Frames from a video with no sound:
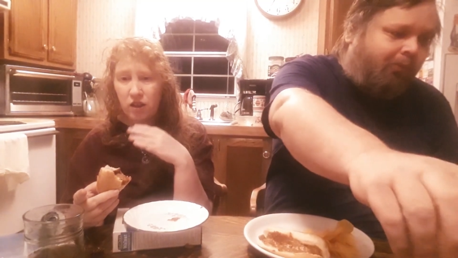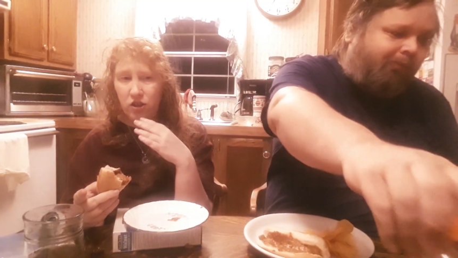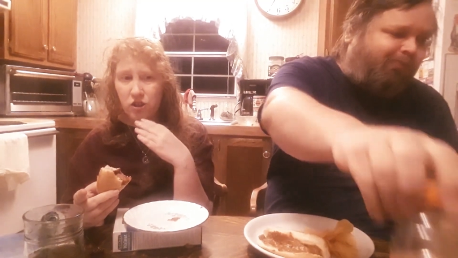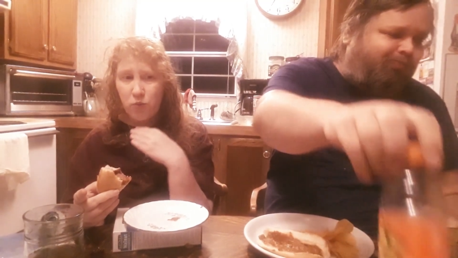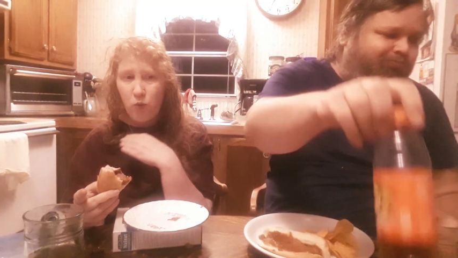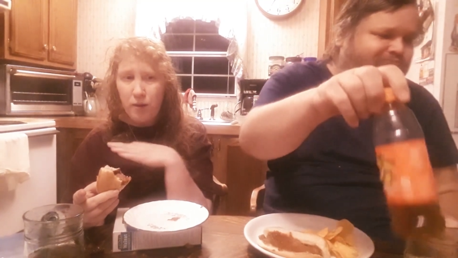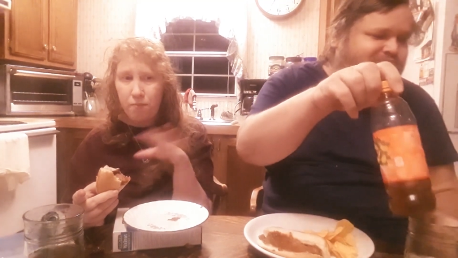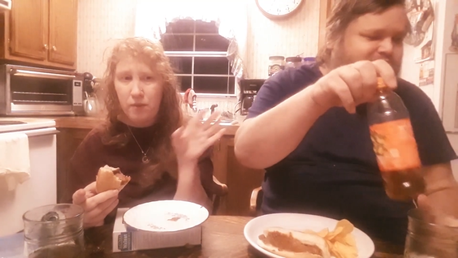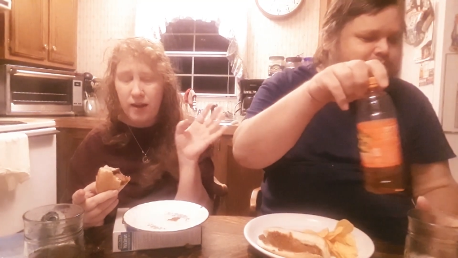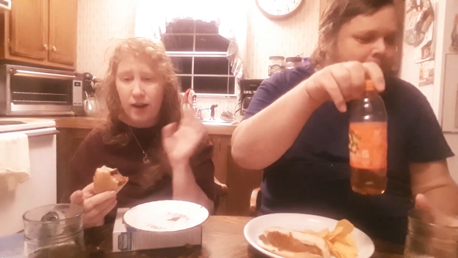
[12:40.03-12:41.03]
Speaker 1: it just
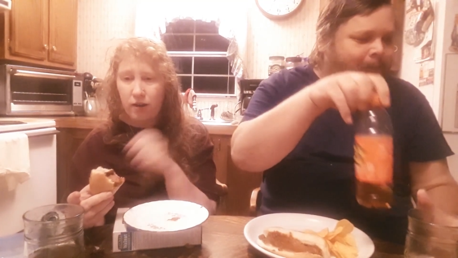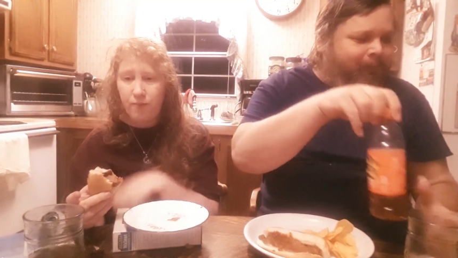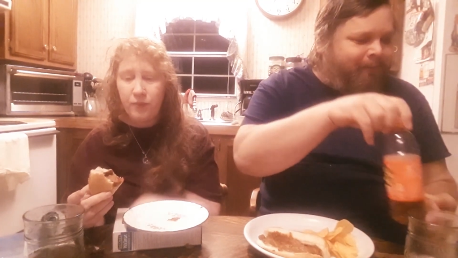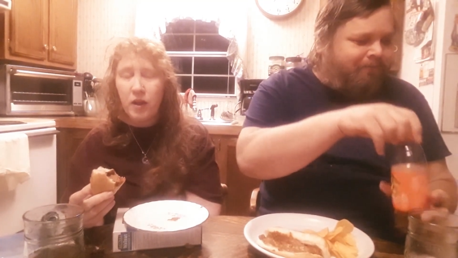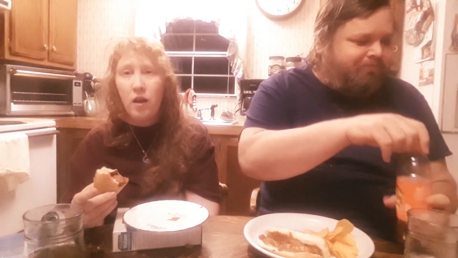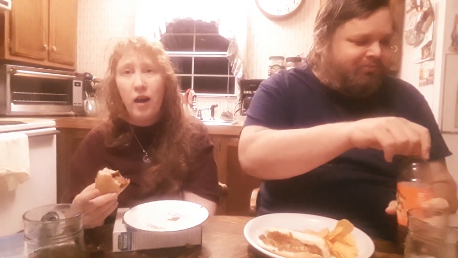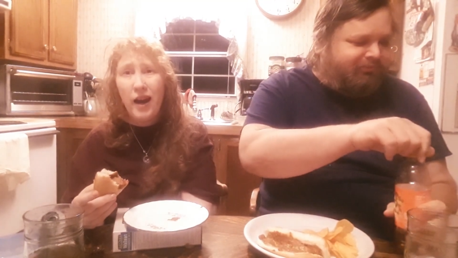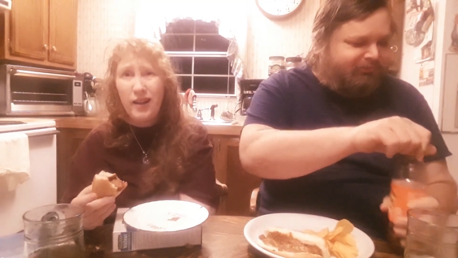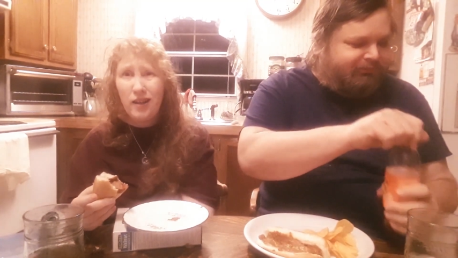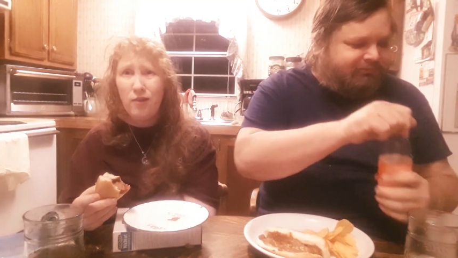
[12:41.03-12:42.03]
wiped me out.
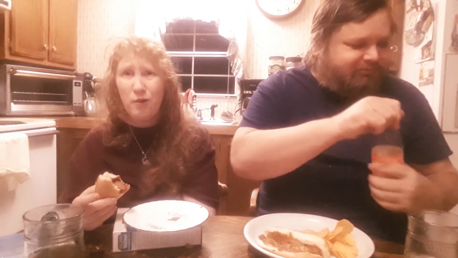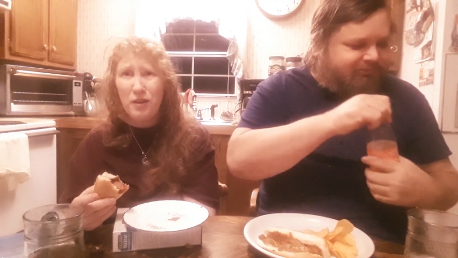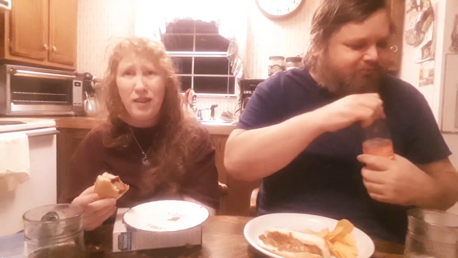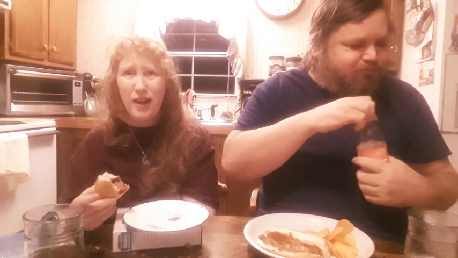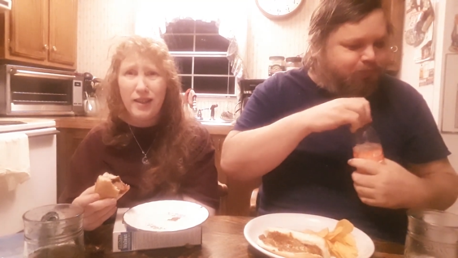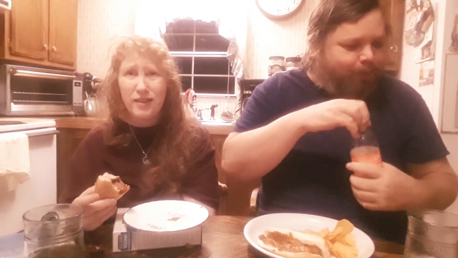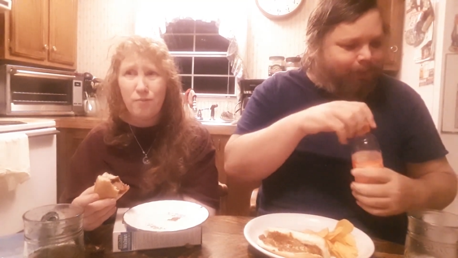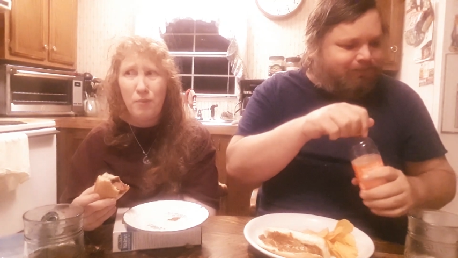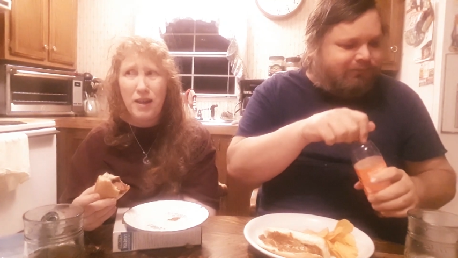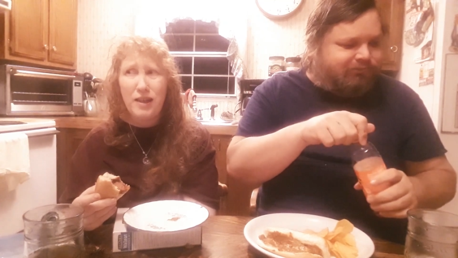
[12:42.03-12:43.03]
I never realized
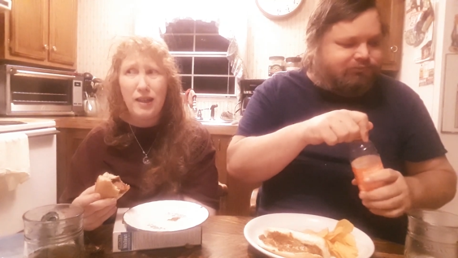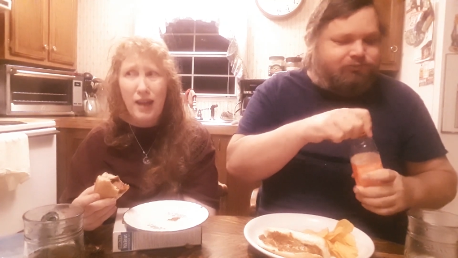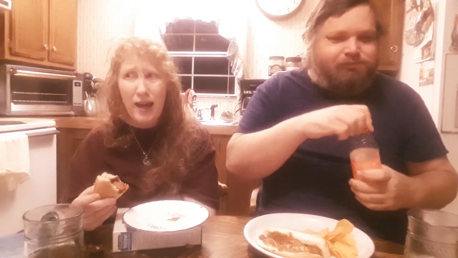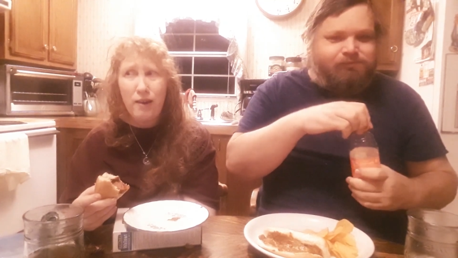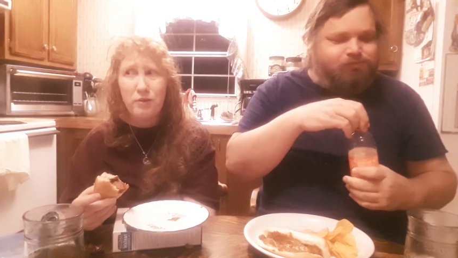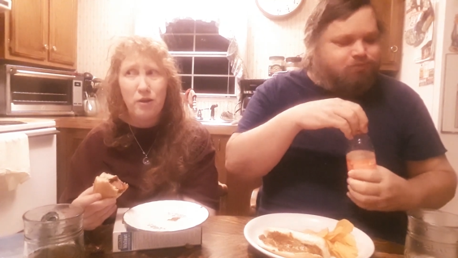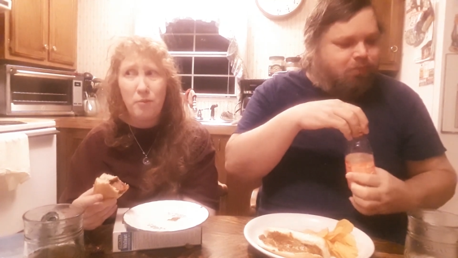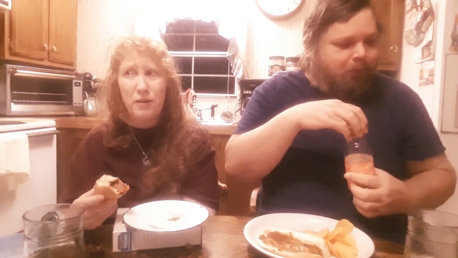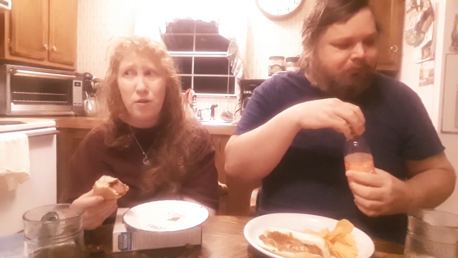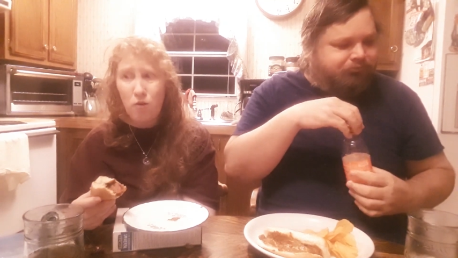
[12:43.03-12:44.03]
making that cake was going
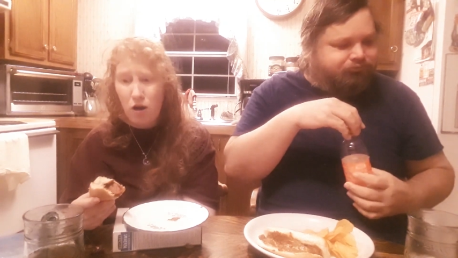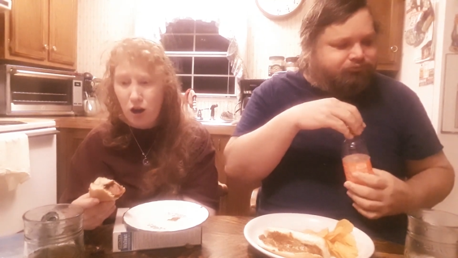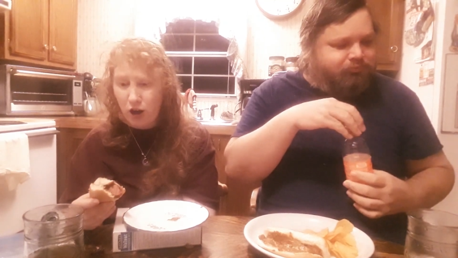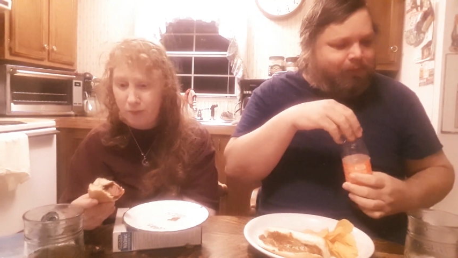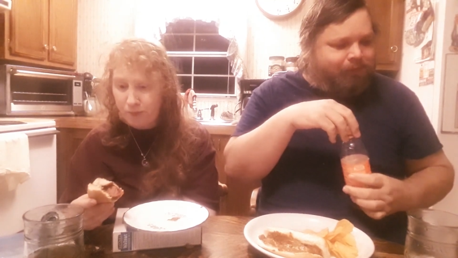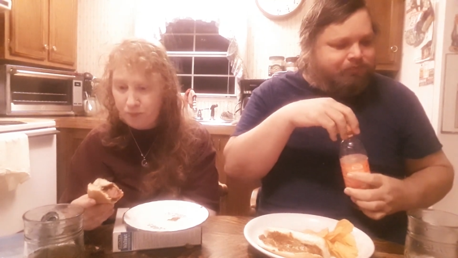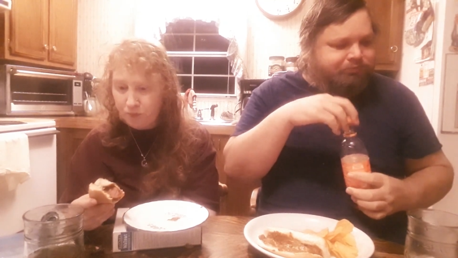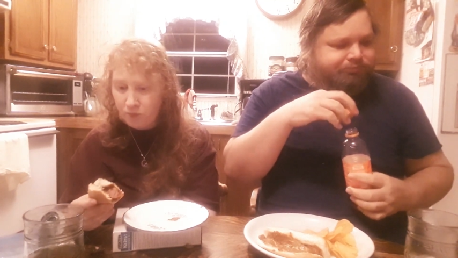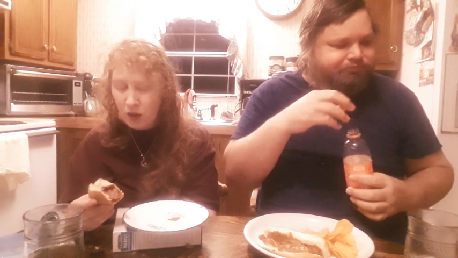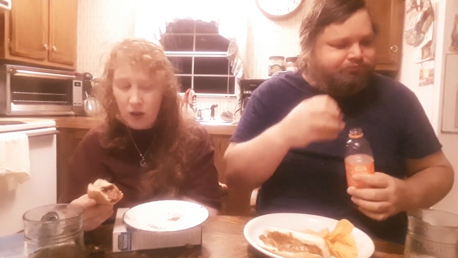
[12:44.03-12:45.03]
to be so hard.
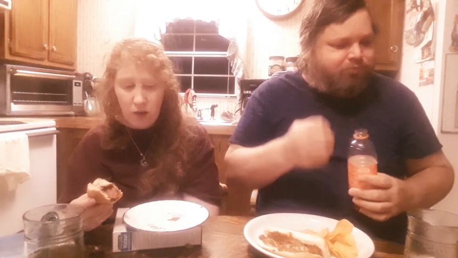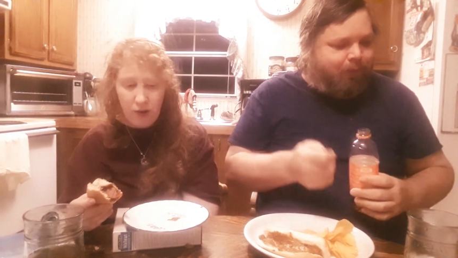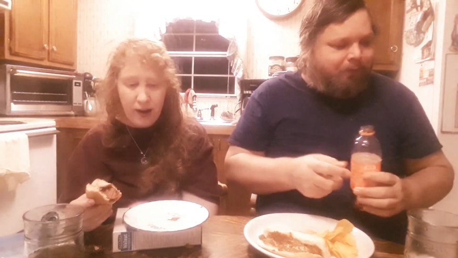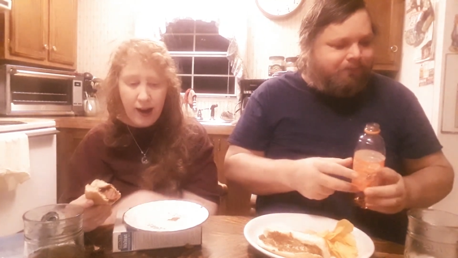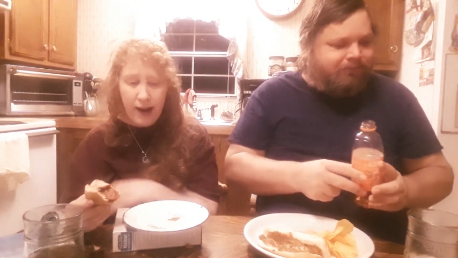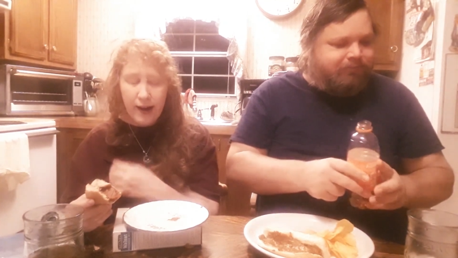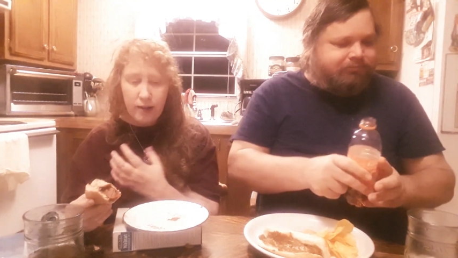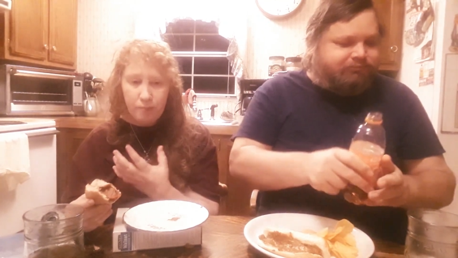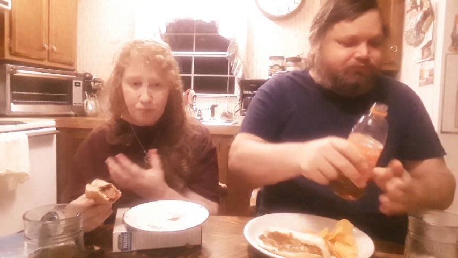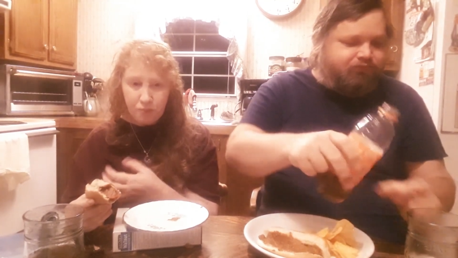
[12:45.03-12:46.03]
If I
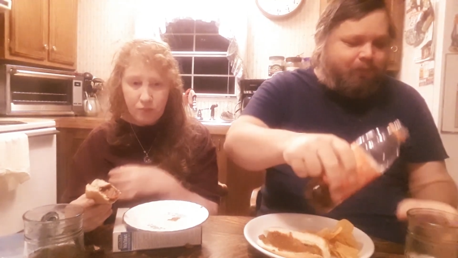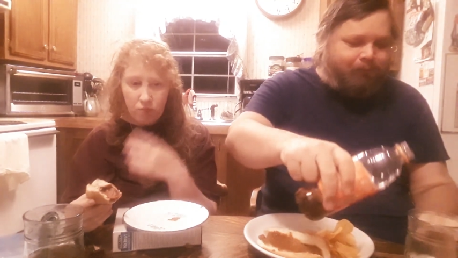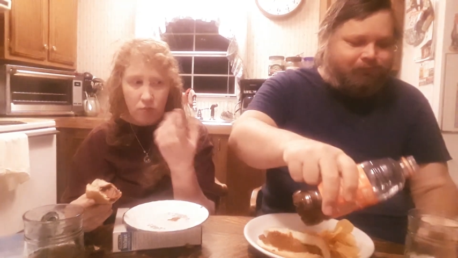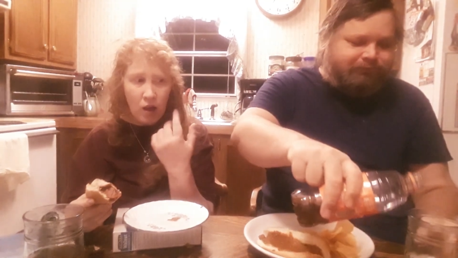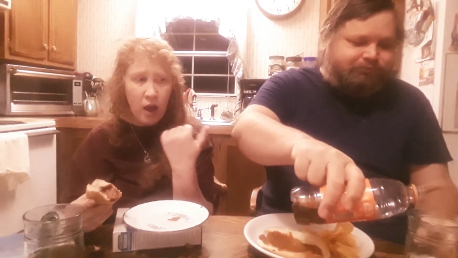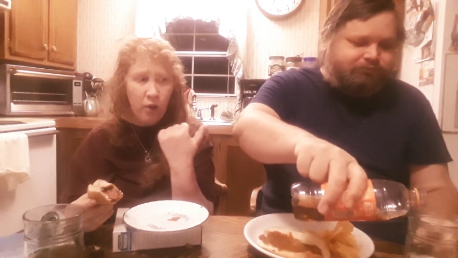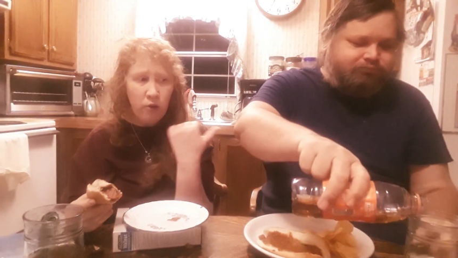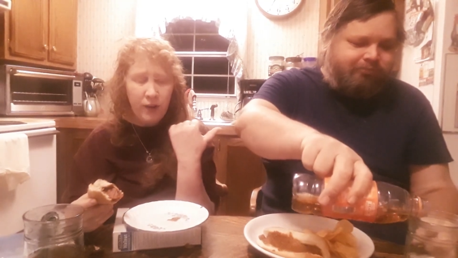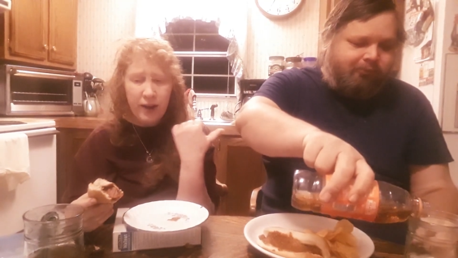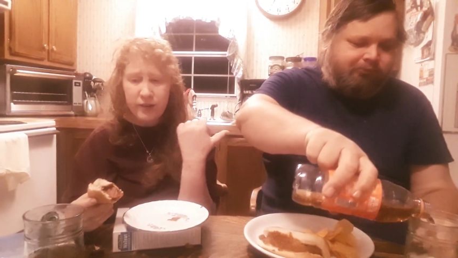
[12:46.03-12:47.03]
had, I
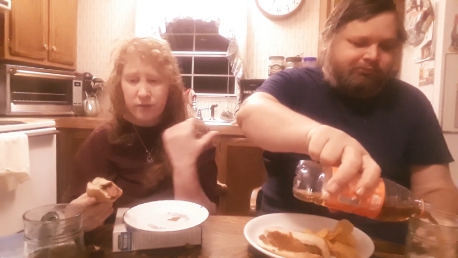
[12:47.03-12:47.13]
would have asked